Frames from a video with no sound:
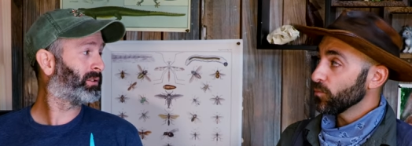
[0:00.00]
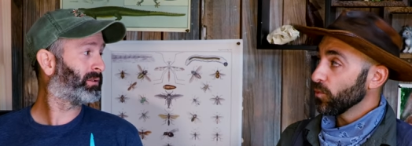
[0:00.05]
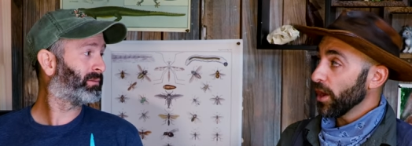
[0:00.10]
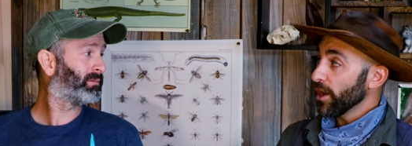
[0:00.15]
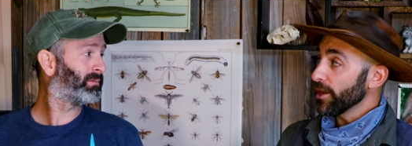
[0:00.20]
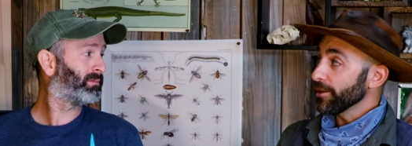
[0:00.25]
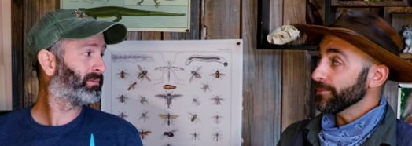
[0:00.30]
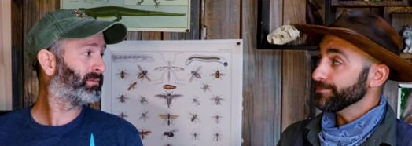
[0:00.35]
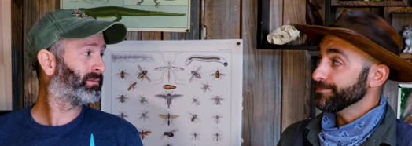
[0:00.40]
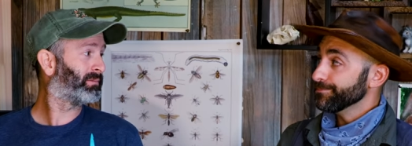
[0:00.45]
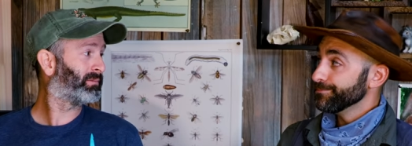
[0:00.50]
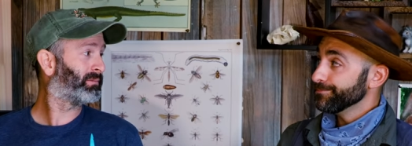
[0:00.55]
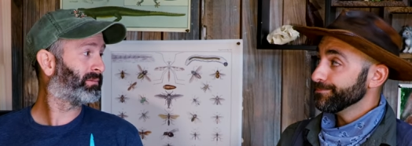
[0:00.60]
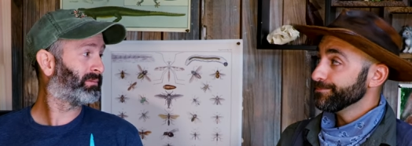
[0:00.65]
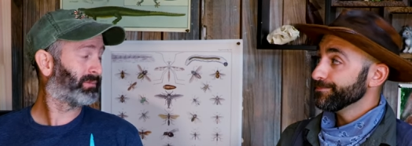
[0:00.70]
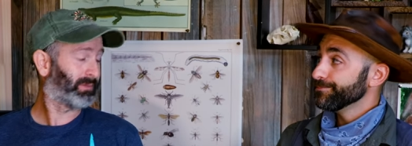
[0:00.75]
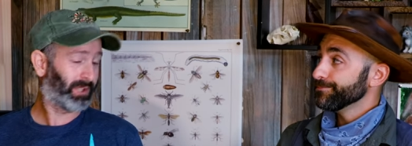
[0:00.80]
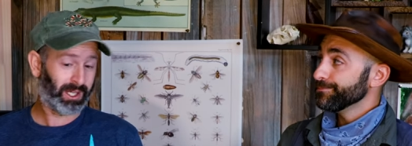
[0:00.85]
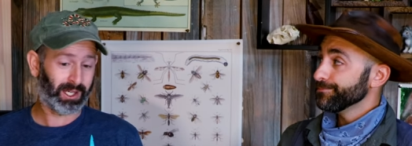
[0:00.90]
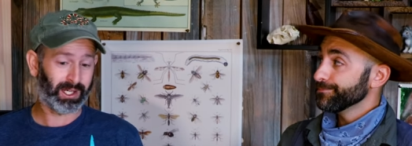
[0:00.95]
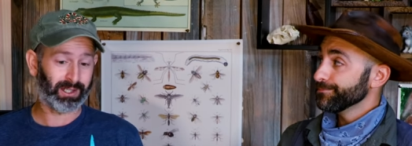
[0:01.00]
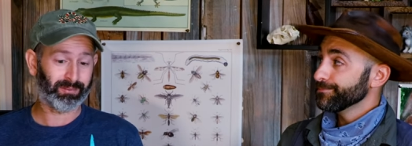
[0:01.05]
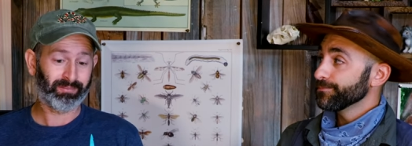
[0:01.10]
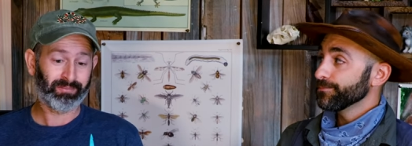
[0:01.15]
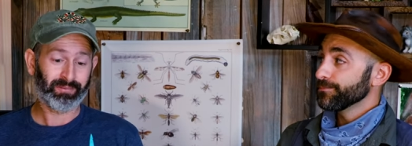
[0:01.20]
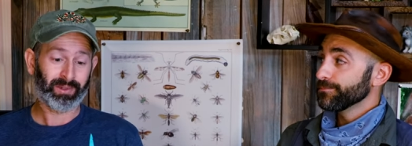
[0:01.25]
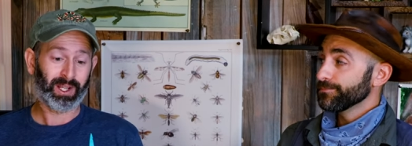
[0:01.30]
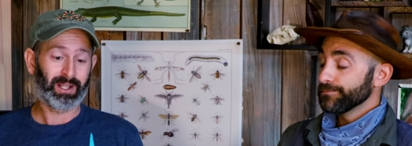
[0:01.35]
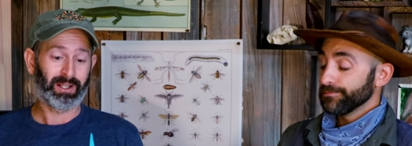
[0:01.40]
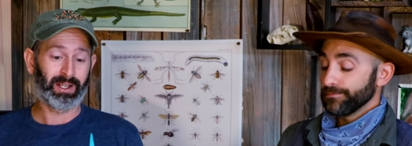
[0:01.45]
Speaker 1: Right. Yeah.
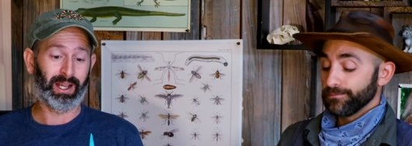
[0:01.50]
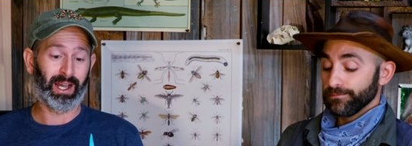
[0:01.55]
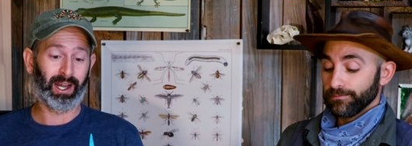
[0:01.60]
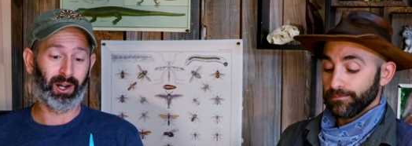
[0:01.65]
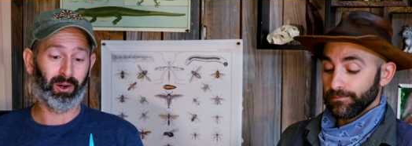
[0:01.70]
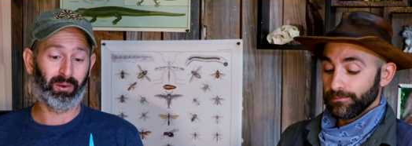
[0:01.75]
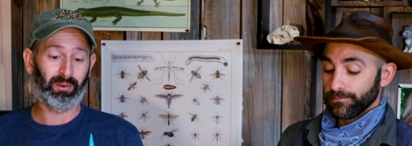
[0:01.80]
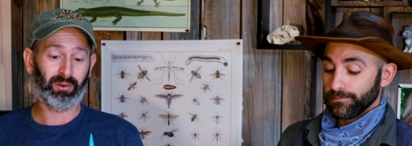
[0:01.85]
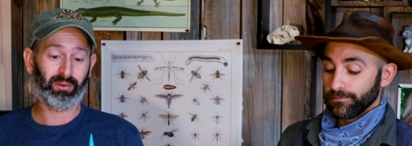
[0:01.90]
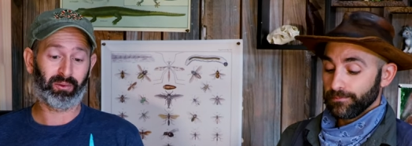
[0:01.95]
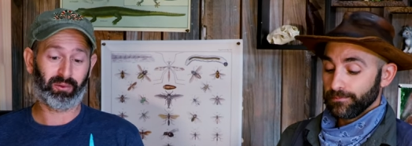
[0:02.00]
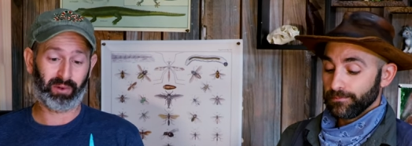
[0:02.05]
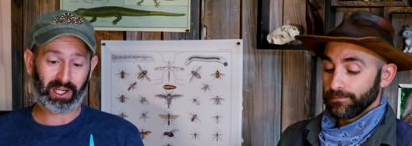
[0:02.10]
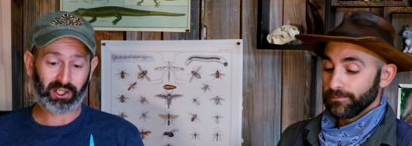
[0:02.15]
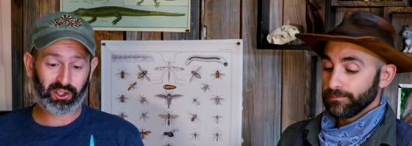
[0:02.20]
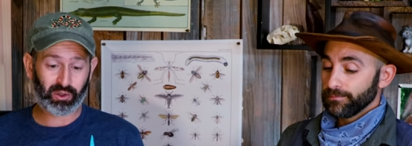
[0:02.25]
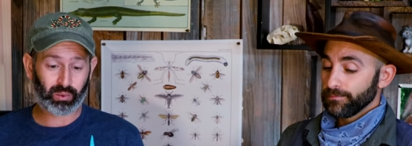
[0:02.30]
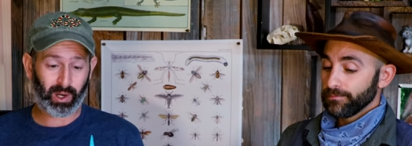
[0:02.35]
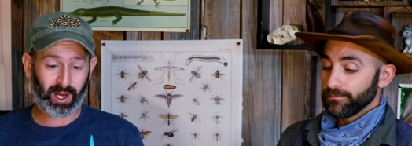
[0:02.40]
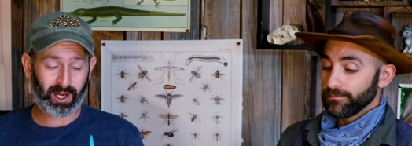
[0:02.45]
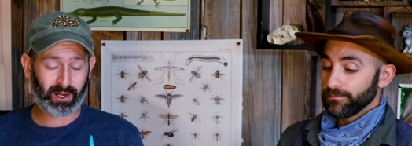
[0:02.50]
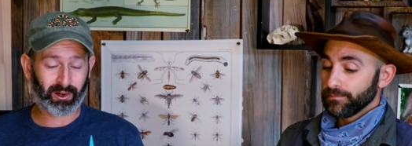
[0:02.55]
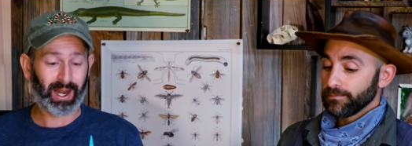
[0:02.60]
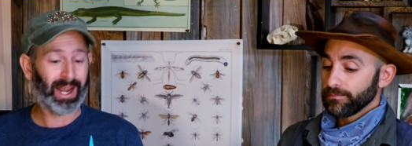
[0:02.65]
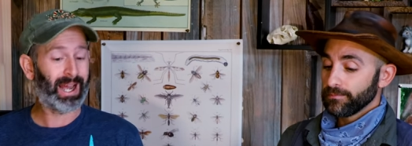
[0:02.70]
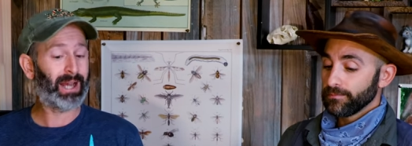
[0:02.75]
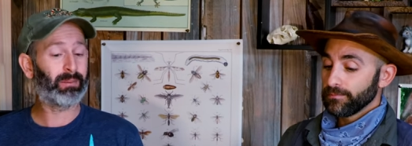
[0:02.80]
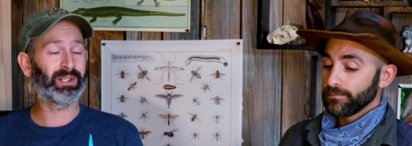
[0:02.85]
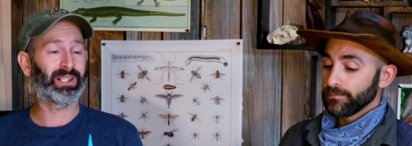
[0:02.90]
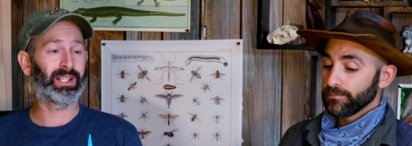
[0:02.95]
Now, freshwater
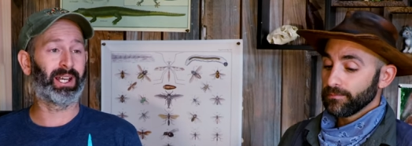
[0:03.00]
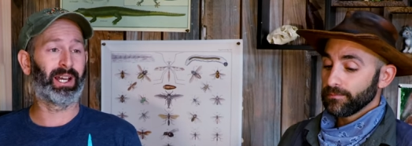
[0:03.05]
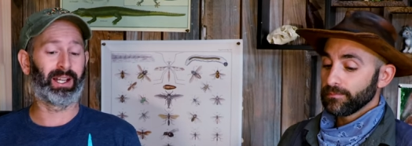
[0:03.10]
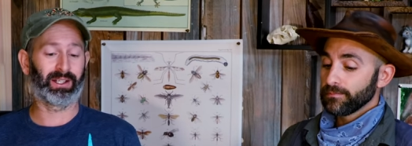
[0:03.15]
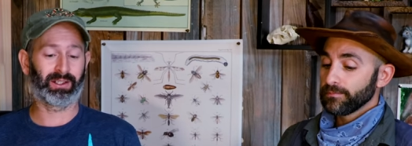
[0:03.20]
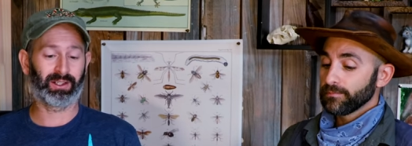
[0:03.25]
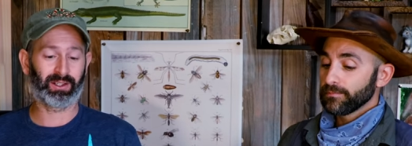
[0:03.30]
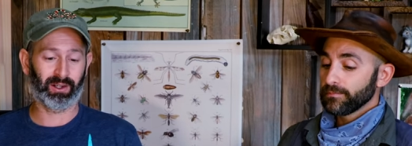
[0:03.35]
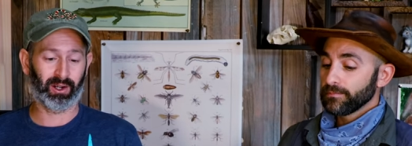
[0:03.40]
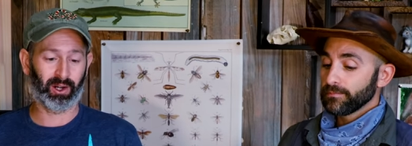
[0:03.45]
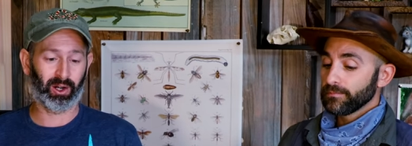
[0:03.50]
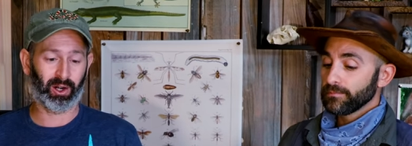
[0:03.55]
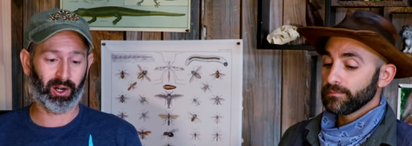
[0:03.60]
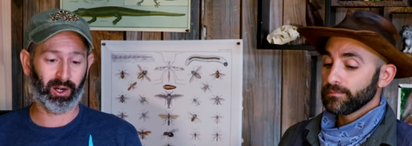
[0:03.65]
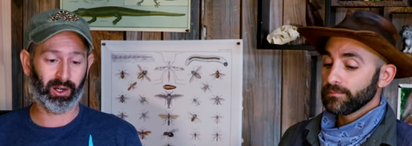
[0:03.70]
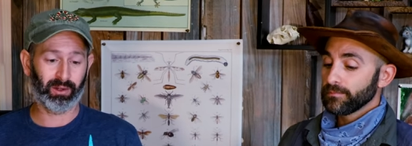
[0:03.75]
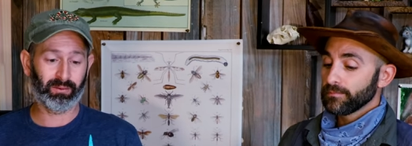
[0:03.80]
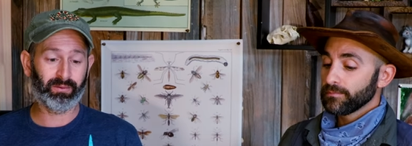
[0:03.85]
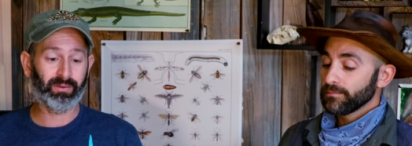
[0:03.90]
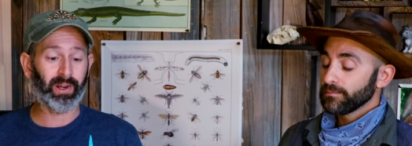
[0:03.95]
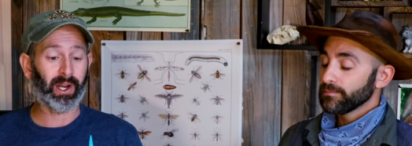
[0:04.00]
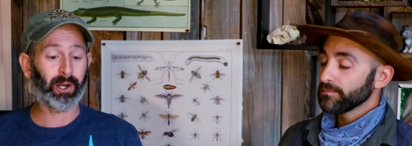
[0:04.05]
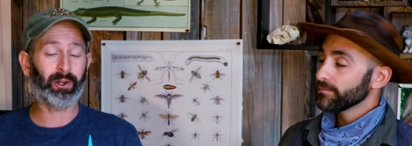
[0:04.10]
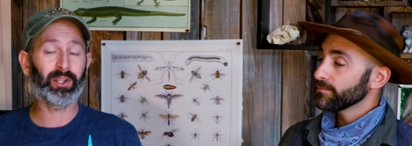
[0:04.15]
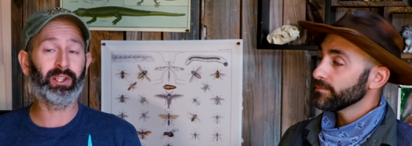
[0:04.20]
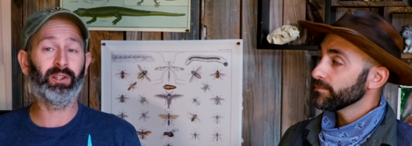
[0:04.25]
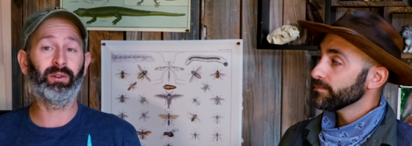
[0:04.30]
habitats are very